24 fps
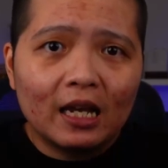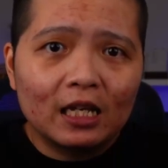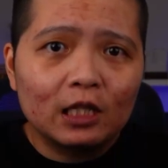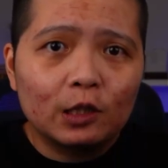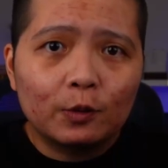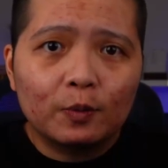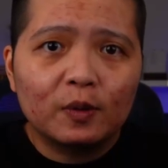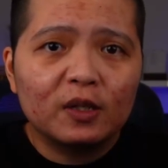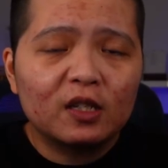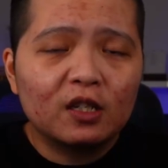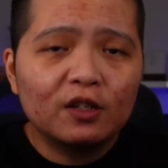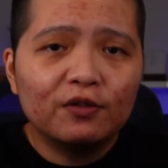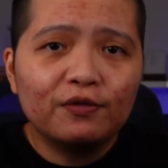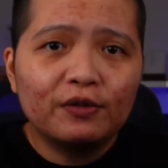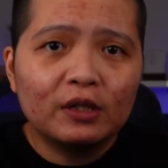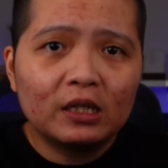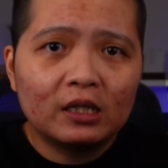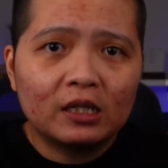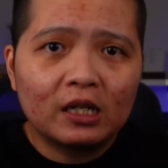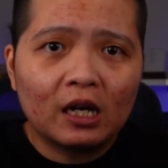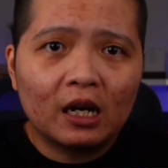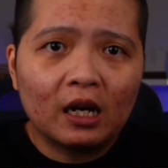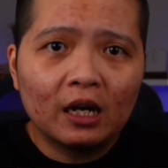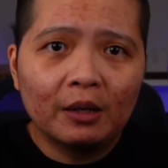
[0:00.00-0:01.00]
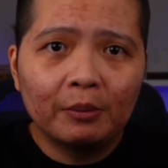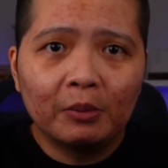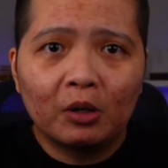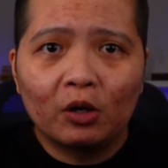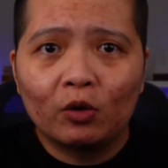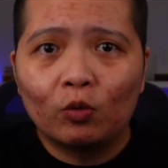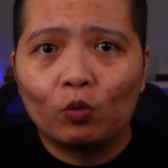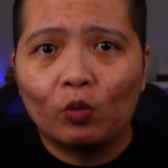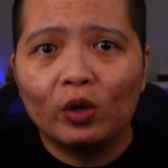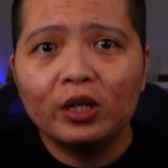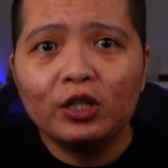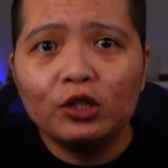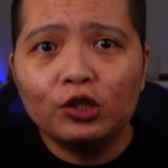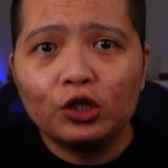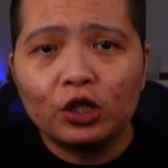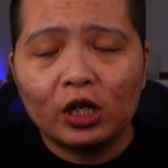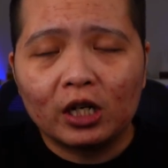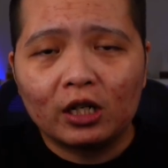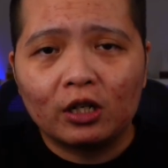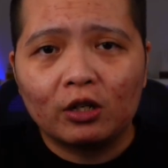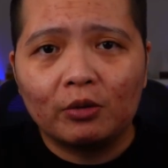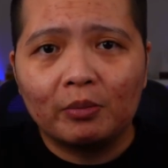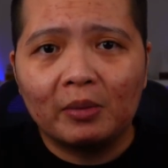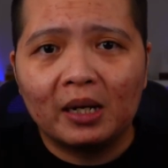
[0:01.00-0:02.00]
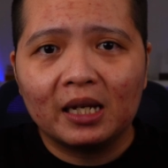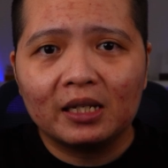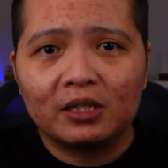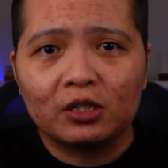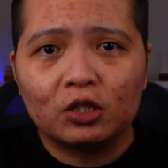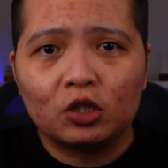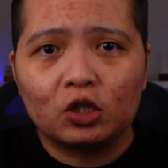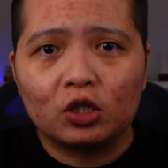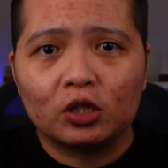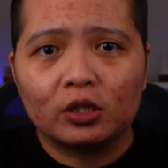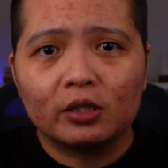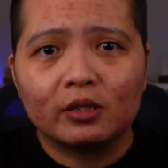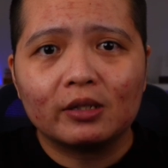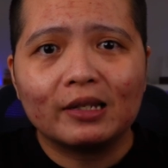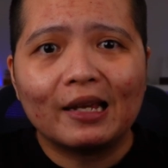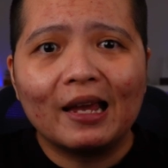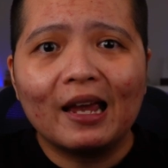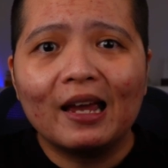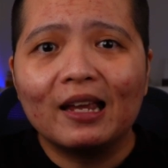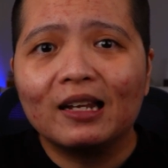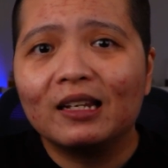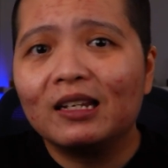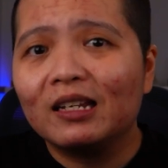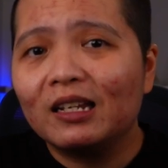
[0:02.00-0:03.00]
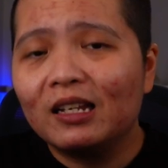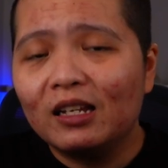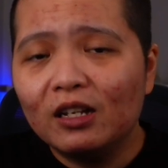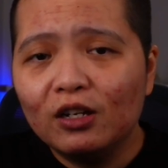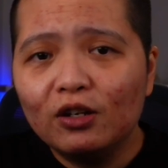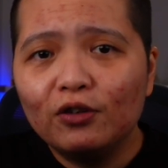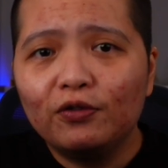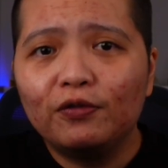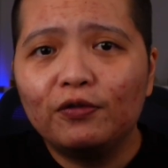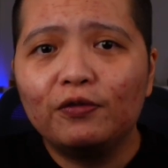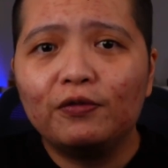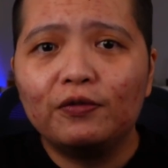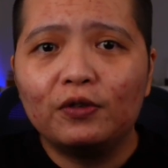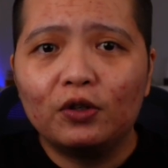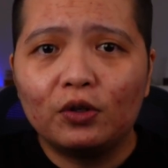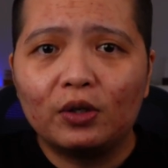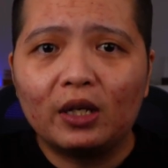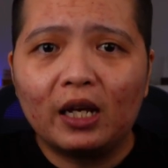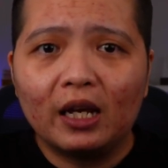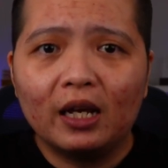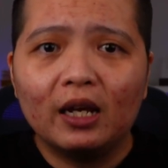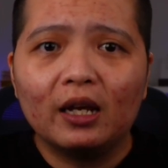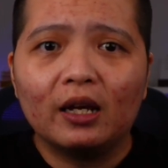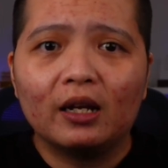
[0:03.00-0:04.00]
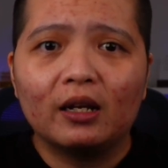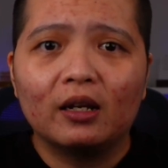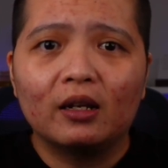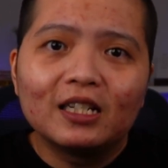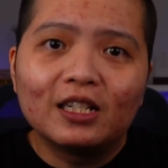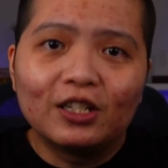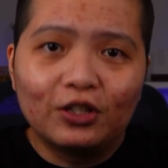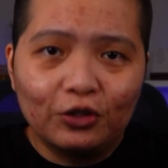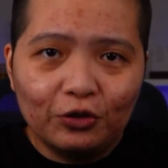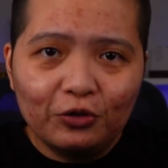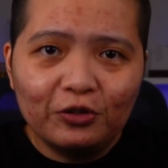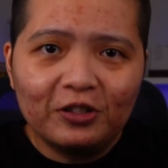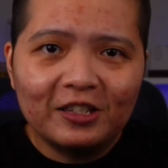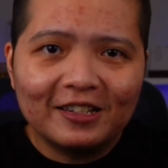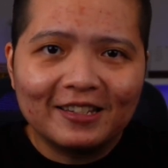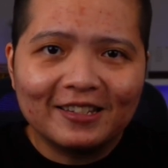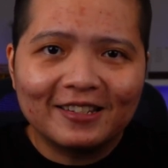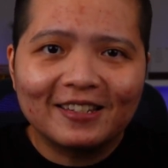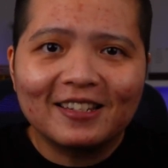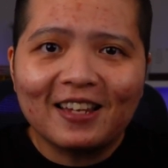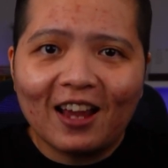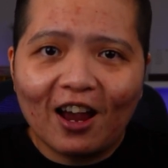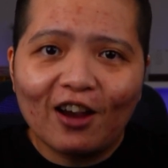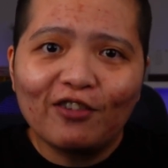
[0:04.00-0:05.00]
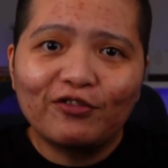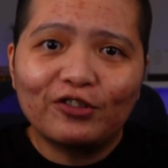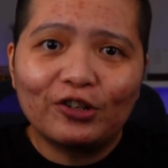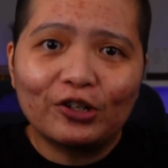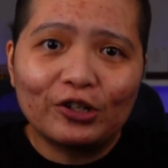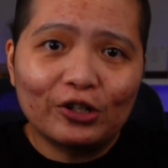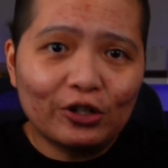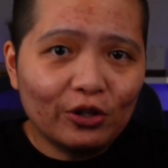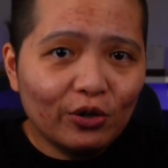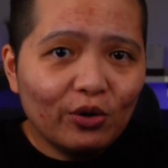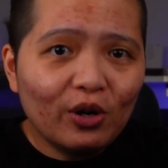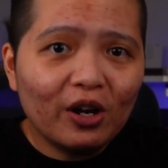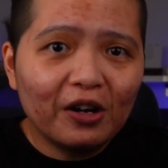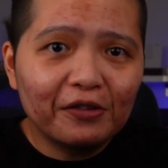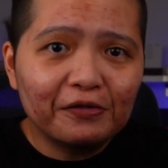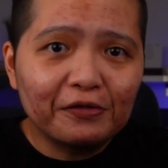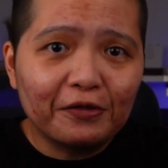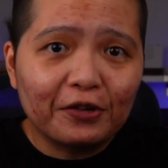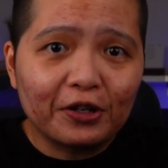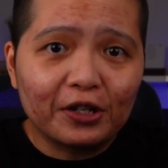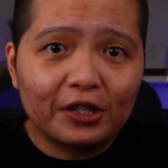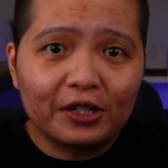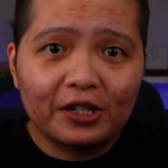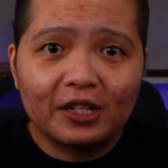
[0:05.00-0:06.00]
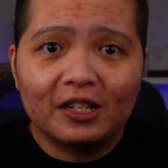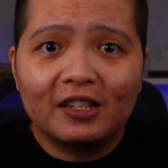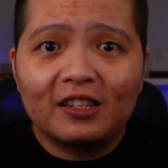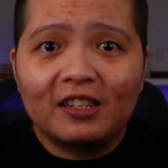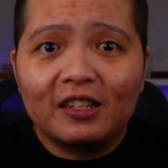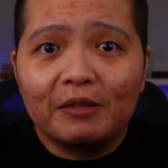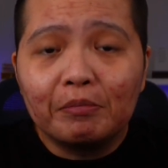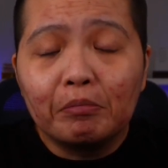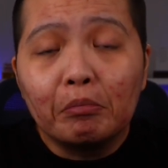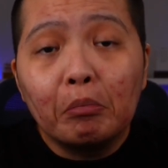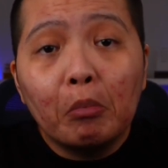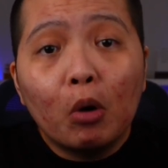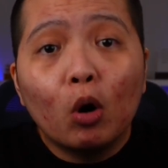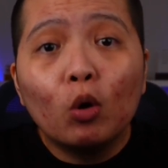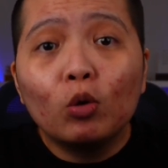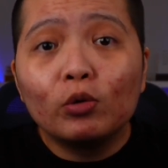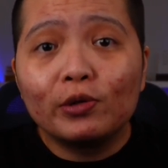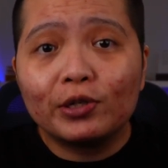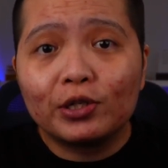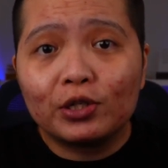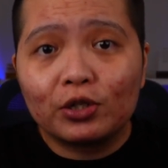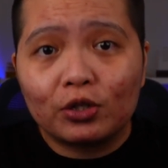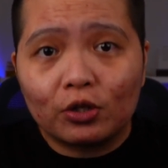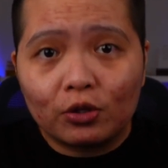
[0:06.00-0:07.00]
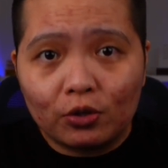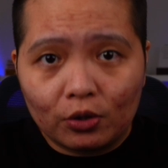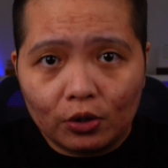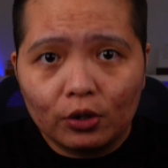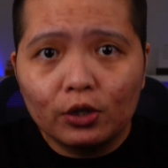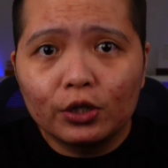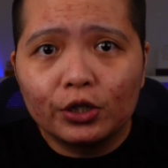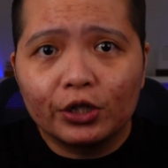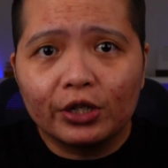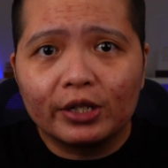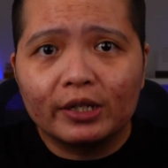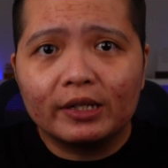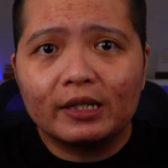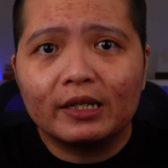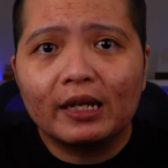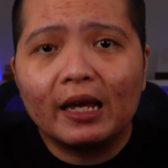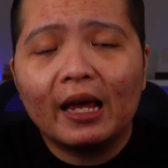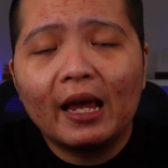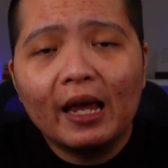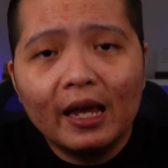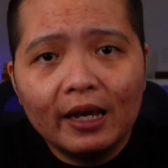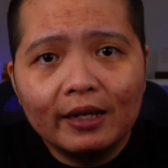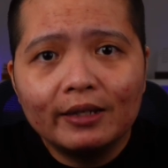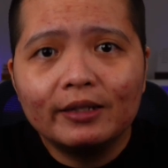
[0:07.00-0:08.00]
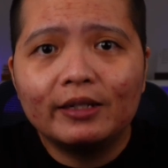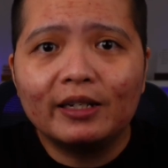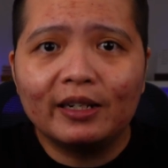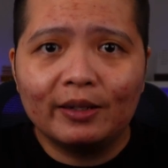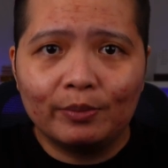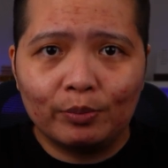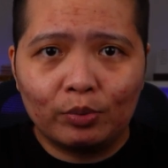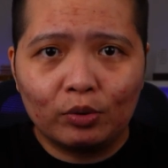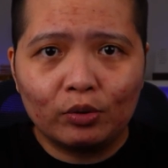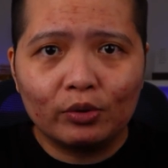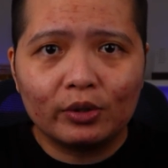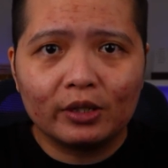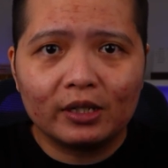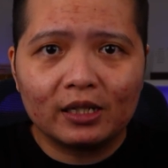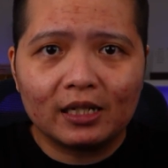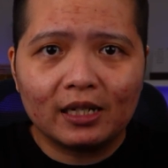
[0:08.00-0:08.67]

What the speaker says: a specific time on when you check your messages, and if you can, do this after you have done the most urgent and important